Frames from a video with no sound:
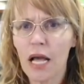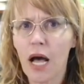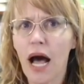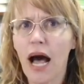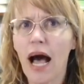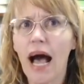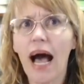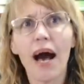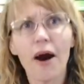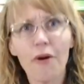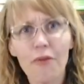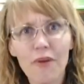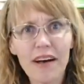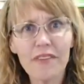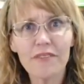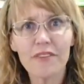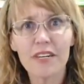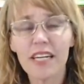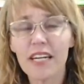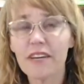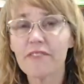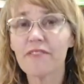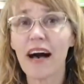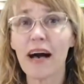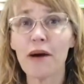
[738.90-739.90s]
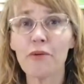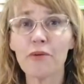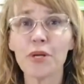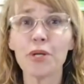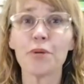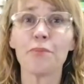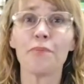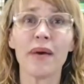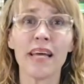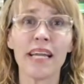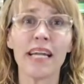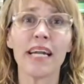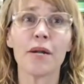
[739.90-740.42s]
however, if I would
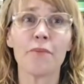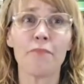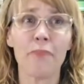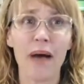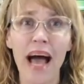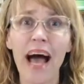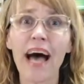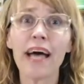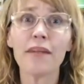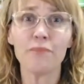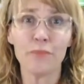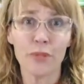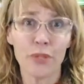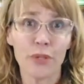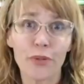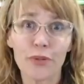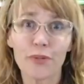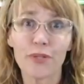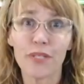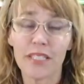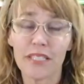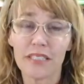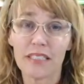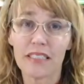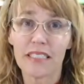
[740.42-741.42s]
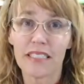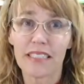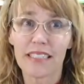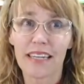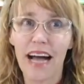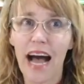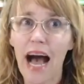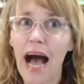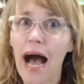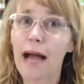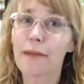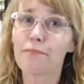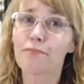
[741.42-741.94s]
have been in a bad mood,
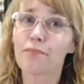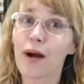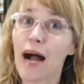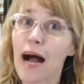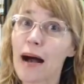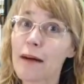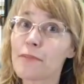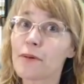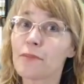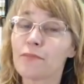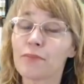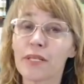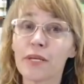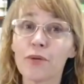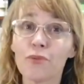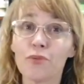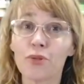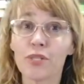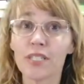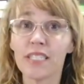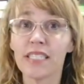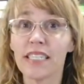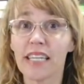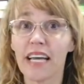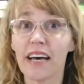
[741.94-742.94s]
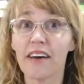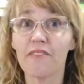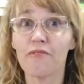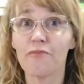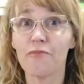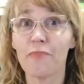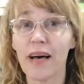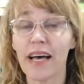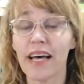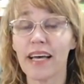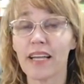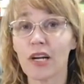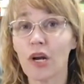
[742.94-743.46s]
I probably wouldn't have
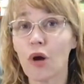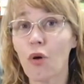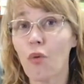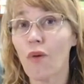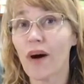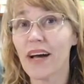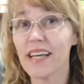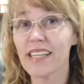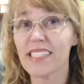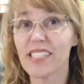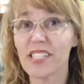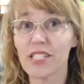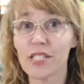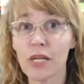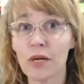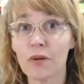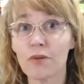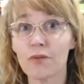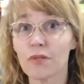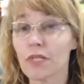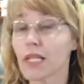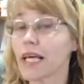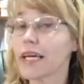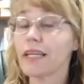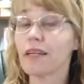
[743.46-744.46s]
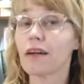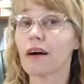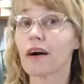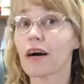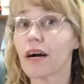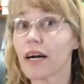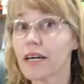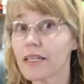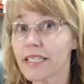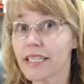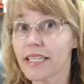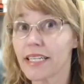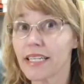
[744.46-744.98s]
been quite so
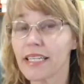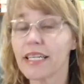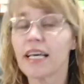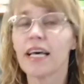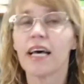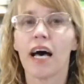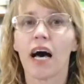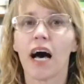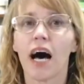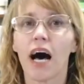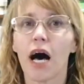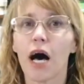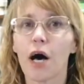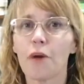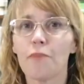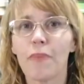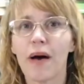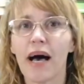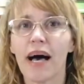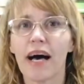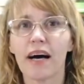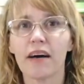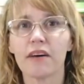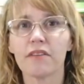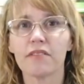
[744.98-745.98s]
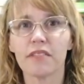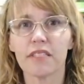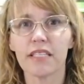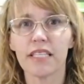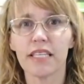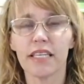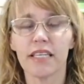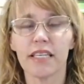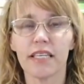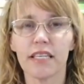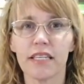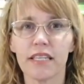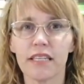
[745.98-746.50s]
lighthearted about
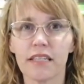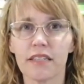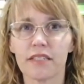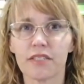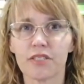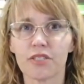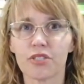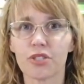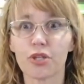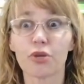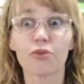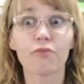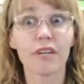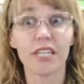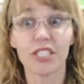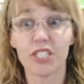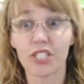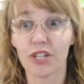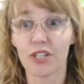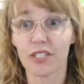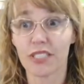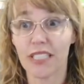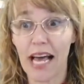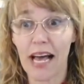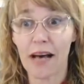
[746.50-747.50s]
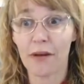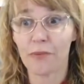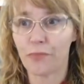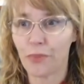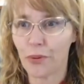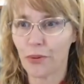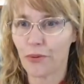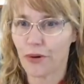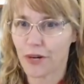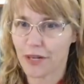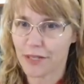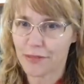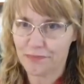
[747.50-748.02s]
the torrential
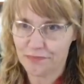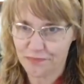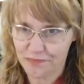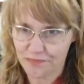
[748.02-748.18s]
downpour.